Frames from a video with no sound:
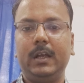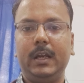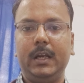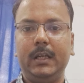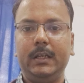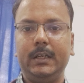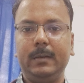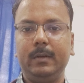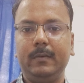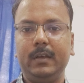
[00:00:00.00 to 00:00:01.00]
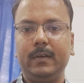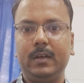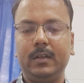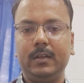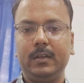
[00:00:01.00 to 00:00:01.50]
And in table
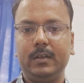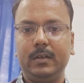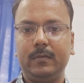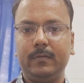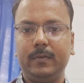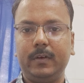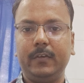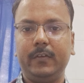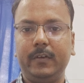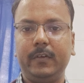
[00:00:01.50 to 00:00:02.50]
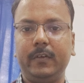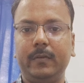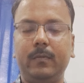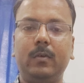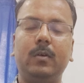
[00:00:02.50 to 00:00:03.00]
viva, the first
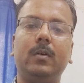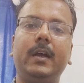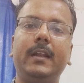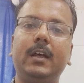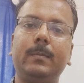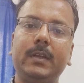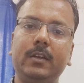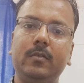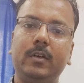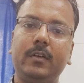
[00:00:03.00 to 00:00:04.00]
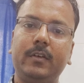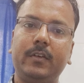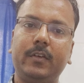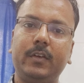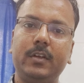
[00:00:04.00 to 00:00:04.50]
is for NRP, neonatal
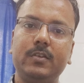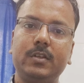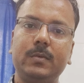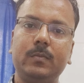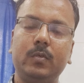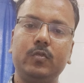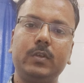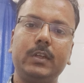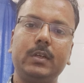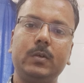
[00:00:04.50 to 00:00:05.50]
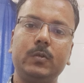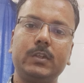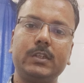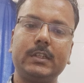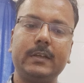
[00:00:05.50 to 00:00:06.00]
resuscitation. Mostly the
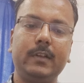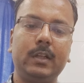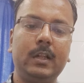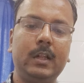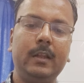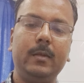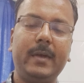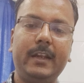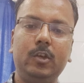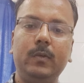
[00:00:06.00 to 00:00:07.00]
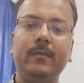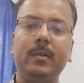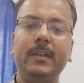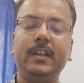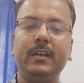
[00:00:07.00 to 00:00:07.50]
questions, the mannequin
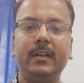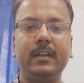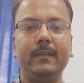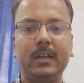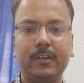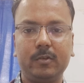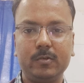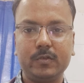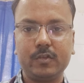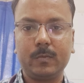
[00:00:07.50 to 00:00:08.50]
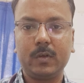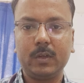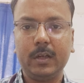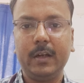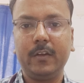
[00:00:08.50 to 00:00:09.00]
will be there, and they will ask questions about
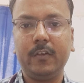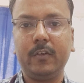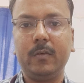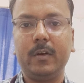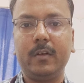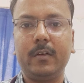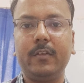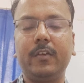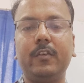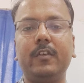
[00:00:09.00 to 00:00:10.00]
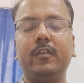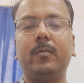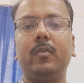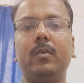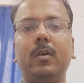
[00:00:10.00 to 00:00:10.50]
the latest neonatal resuscitation
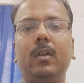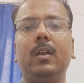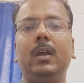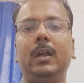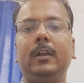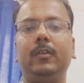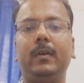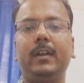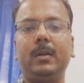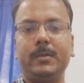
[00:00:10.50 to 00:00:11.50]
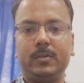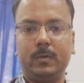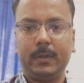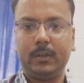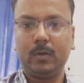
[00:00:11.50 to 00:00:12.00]
protocol. So NRP
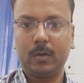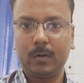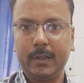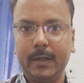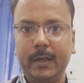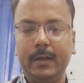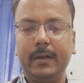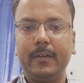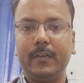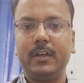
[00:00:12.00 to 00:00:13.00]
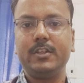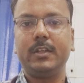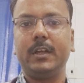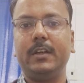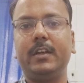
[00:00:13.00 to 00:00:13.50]
should be thoroughly read, latest
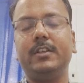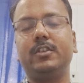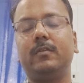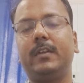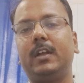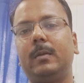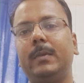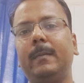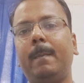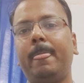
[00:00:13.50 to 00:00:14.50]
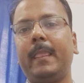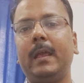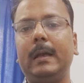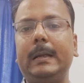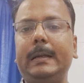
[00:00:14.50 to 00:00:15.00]
edition, 8th edition of NRP.
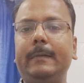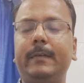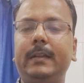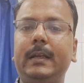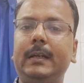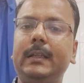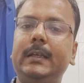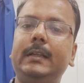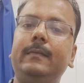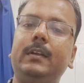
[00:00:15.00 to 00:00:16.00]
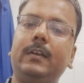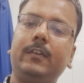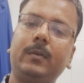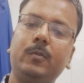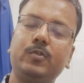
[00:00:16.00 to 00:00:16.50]
And with that, they can even
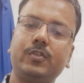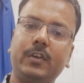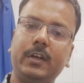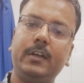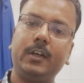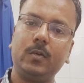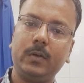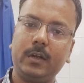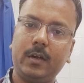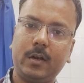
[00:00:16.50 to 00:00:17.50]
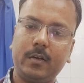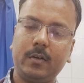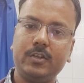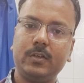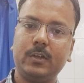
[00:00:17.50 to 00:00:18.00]
ask some questions related to
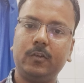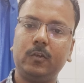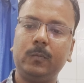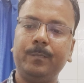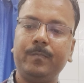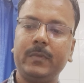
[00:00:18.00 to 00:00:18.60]
neonatology also.